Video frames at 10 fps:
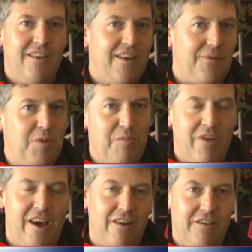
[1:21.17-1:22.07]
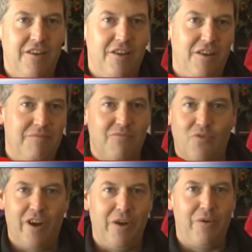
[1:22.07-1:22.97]
gets people out on the hill
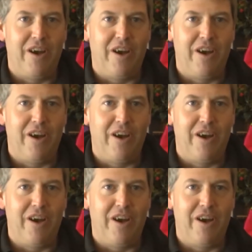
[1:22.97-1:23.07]
right